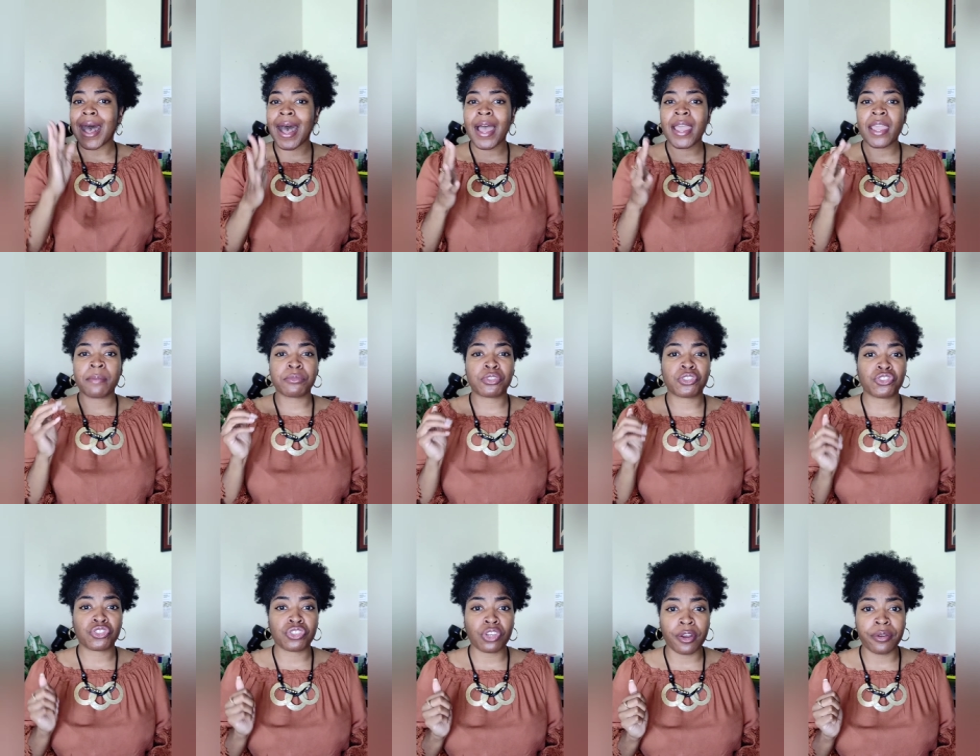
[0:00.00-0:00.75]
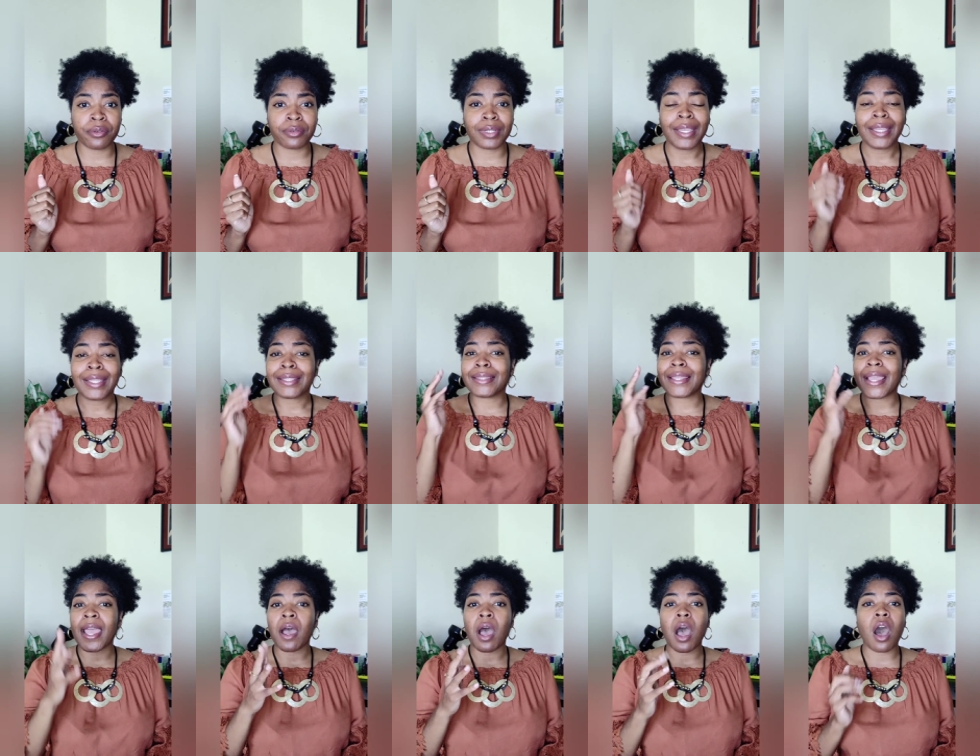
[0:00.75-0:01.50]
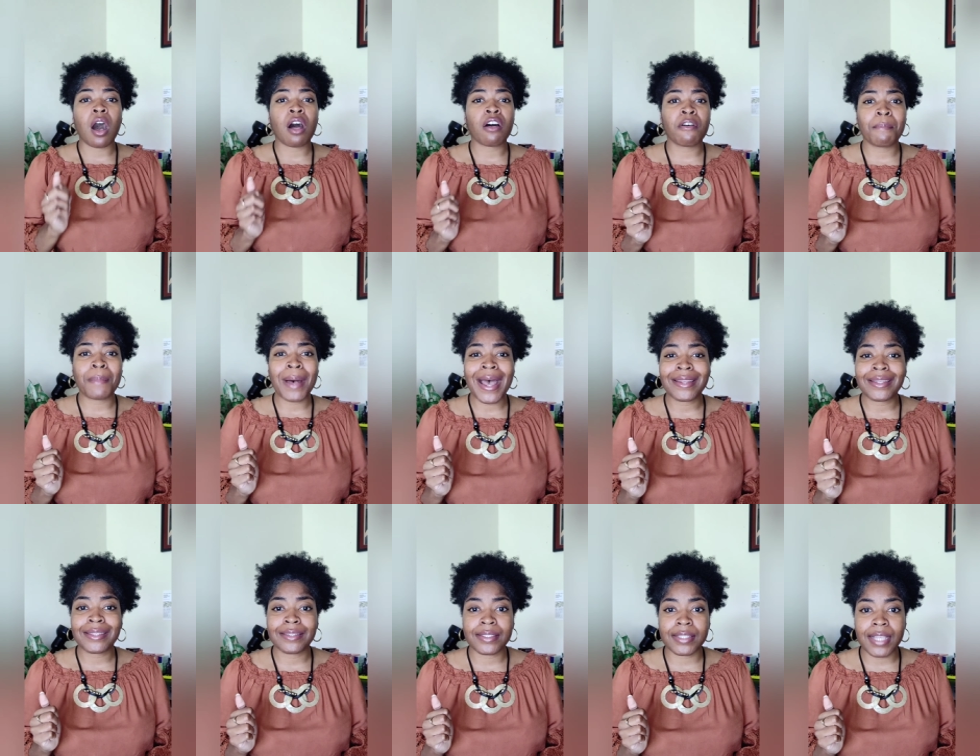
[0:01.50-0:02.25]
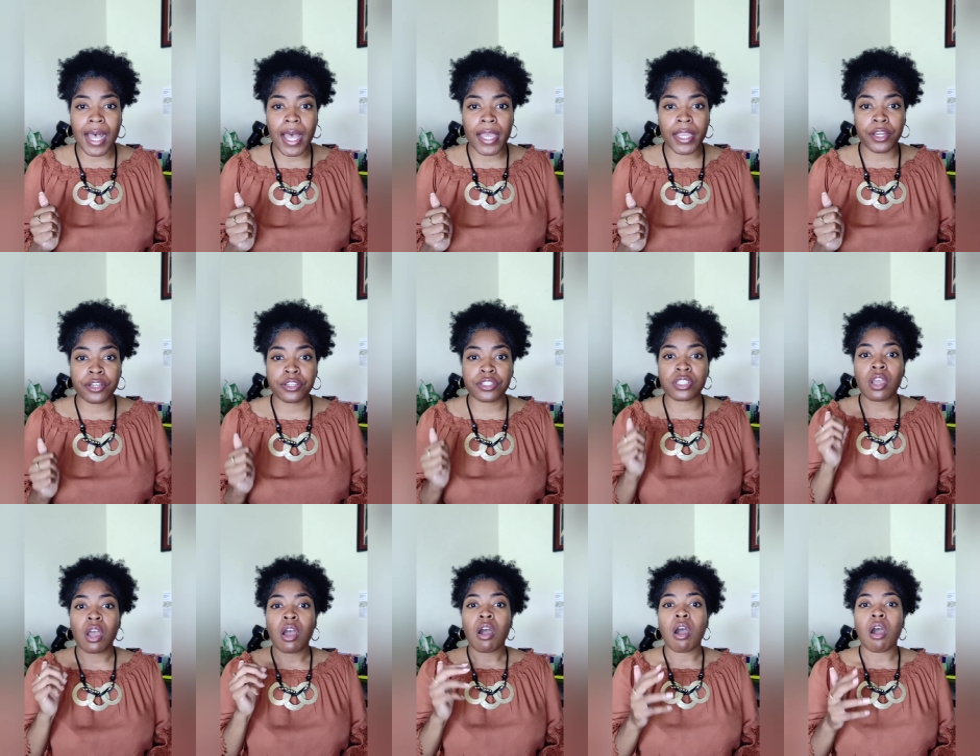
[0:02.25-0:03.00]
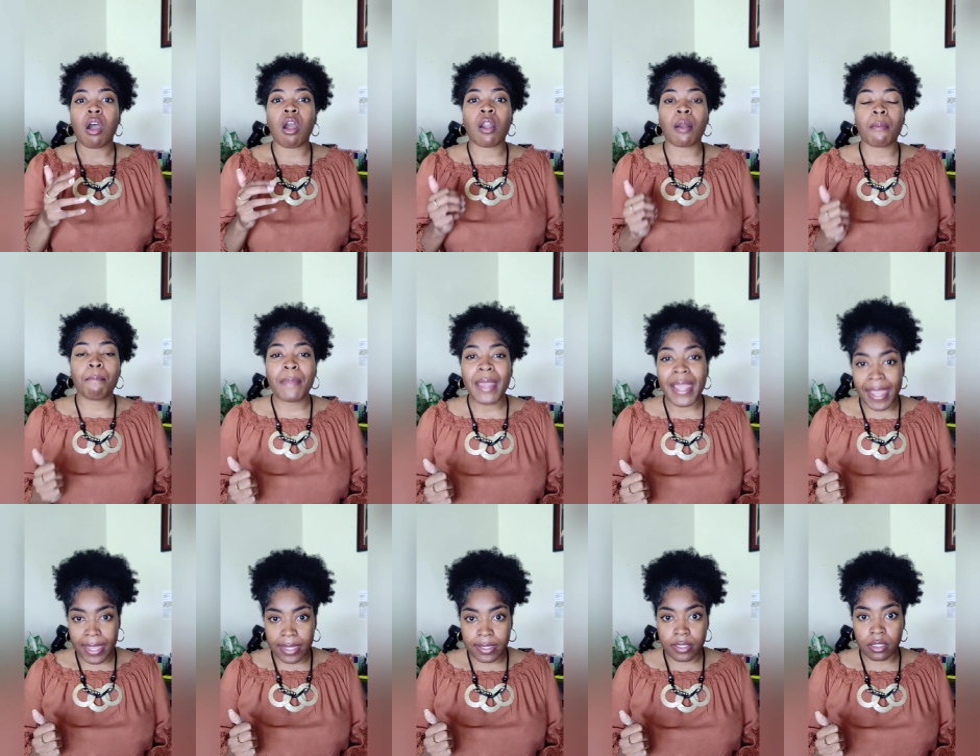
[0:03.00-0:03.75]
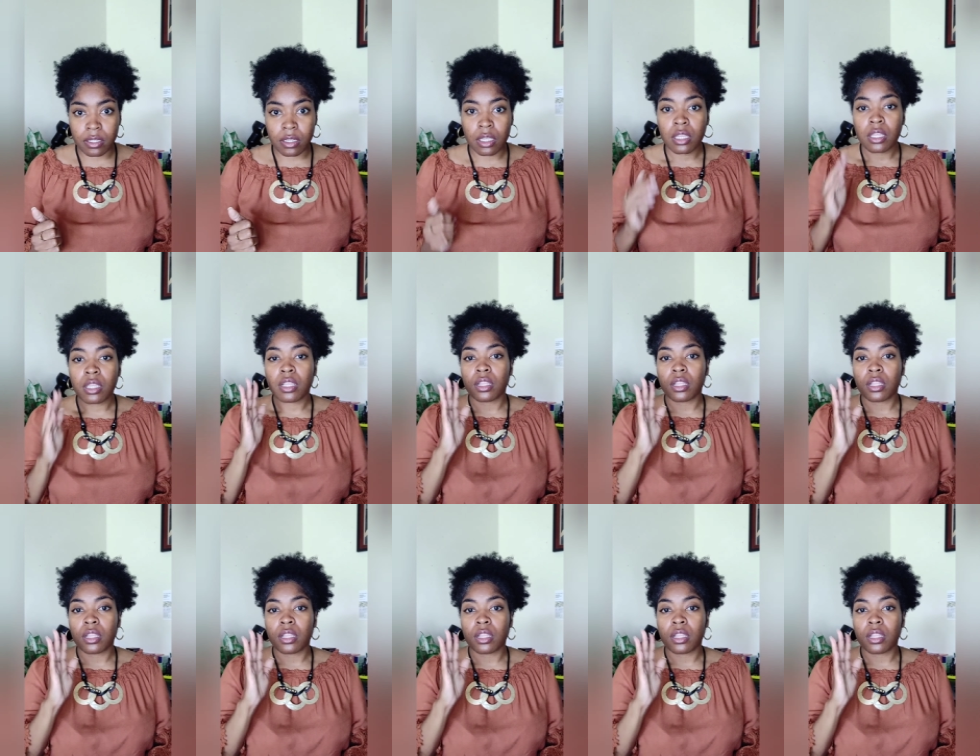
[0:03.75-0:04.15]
I am certain that all of my desires are met.